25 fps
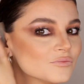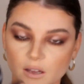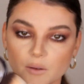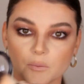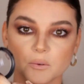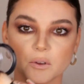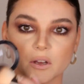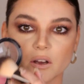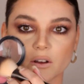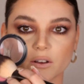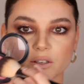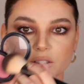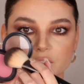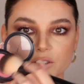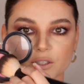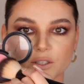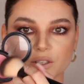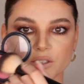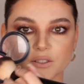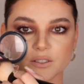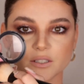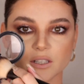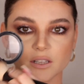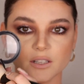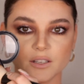I'm going to
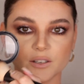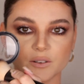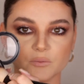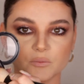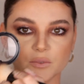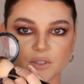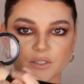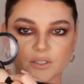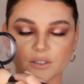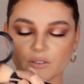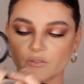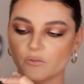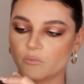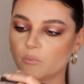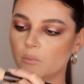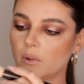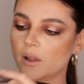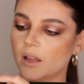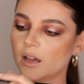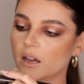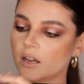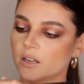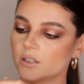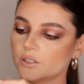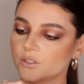use a little bit of
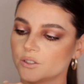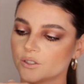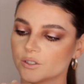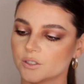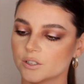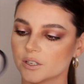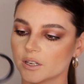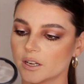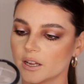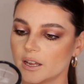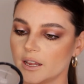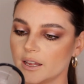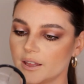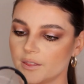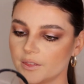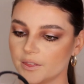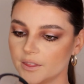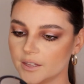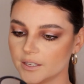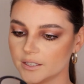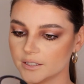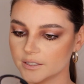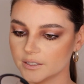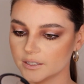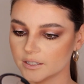blush, and
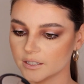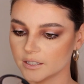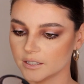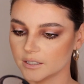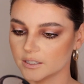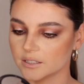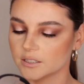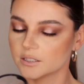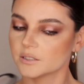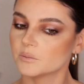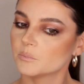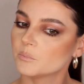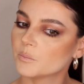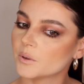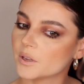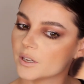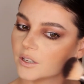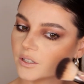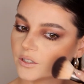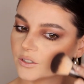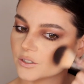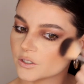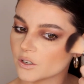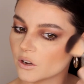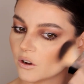this is
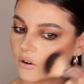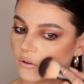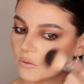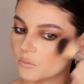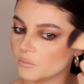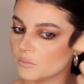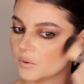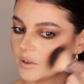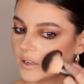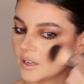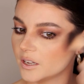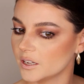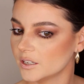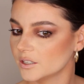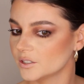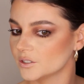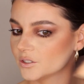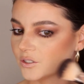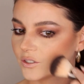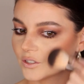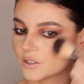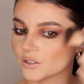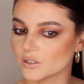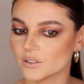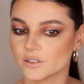Pinch O
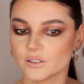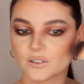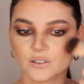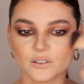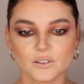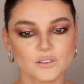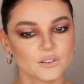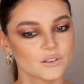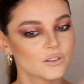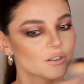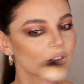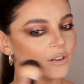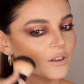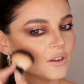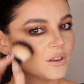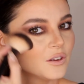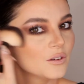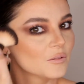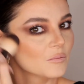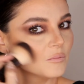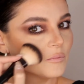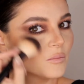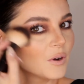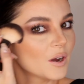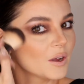Peach
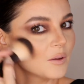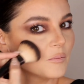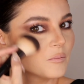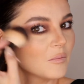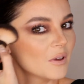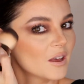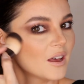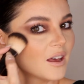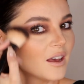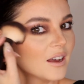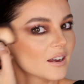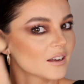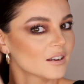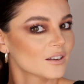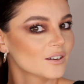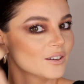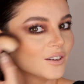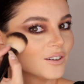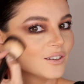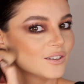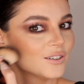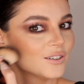by MAC.